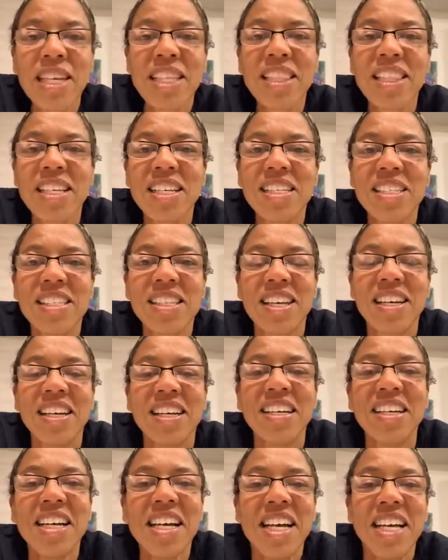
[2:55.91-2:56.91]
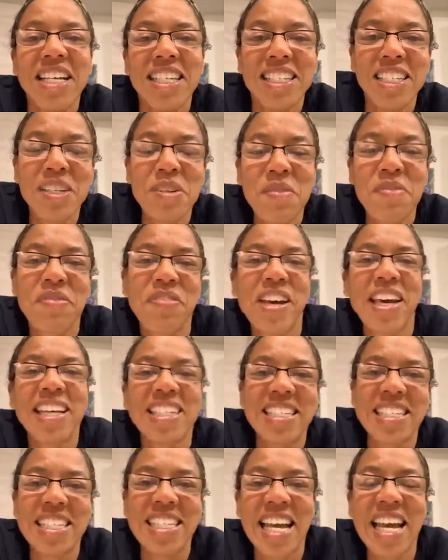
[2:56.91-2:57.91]
These new
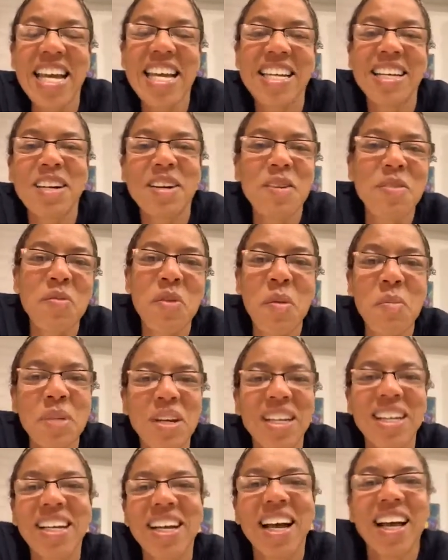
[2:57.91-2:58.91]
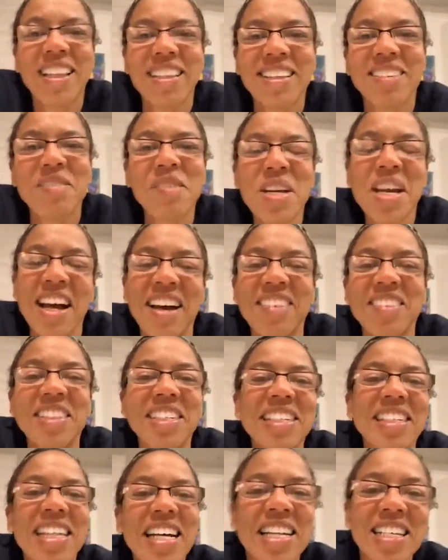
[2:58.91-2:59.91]
fandango women of color, we out
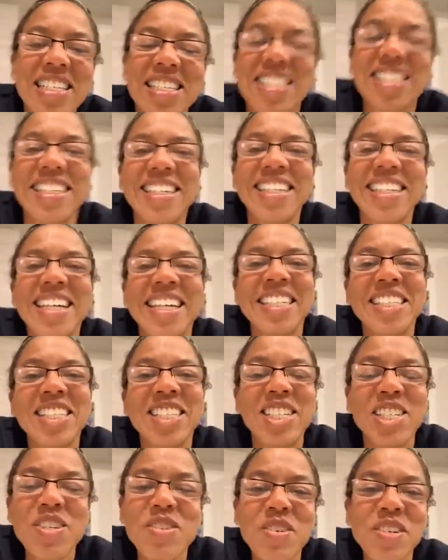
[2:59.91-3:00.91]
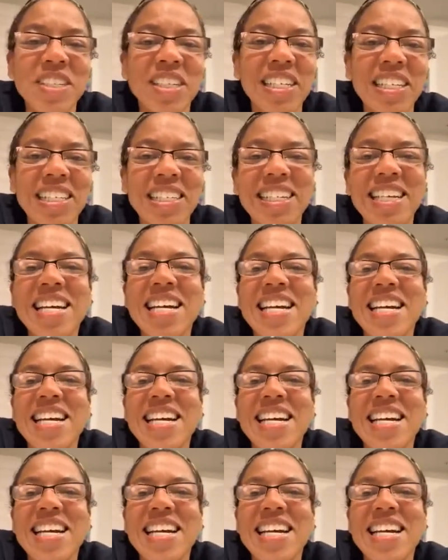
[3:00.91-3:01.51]
there hustling and doing it